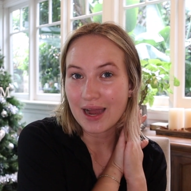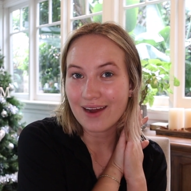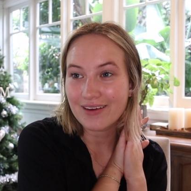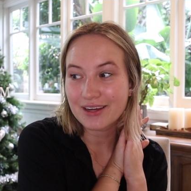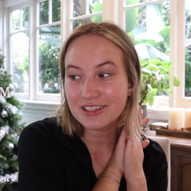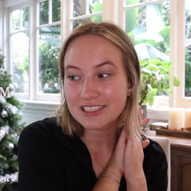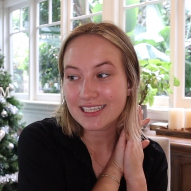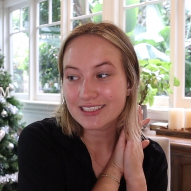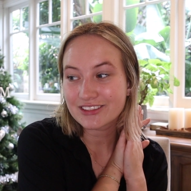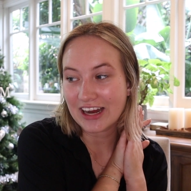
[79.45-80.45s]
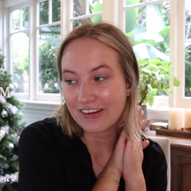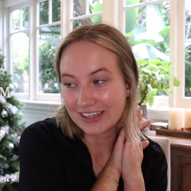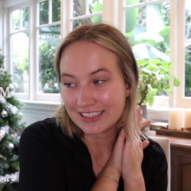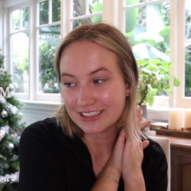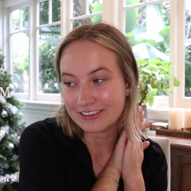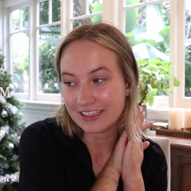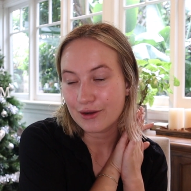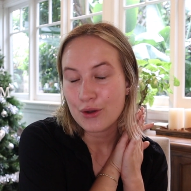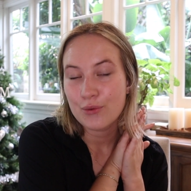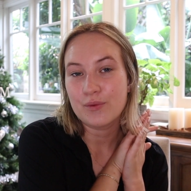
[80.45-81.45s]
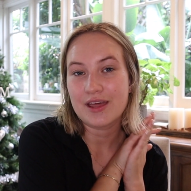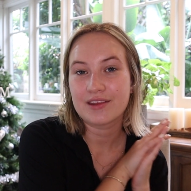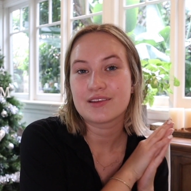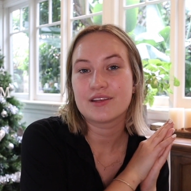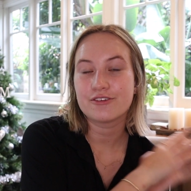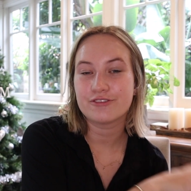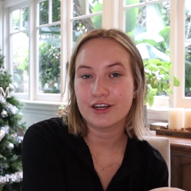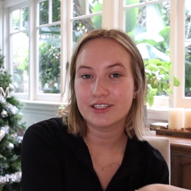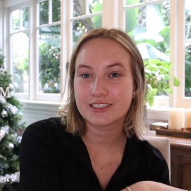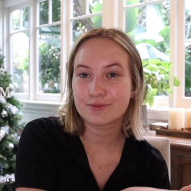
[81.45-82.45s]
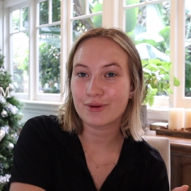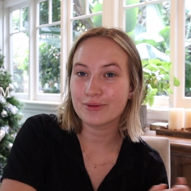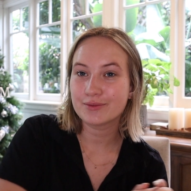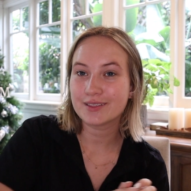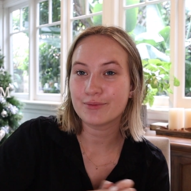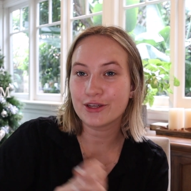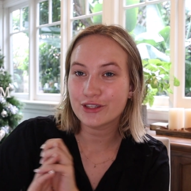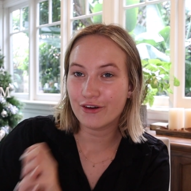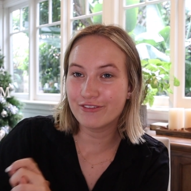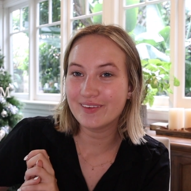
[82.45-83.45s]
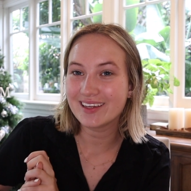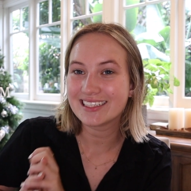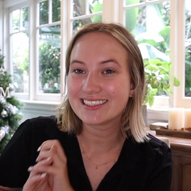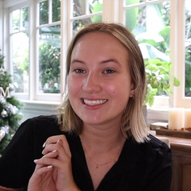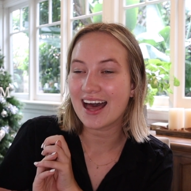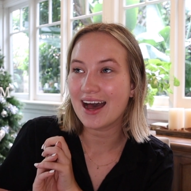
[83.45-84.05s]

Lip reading: I reckon we just get straight on into it with the first, probably most obvious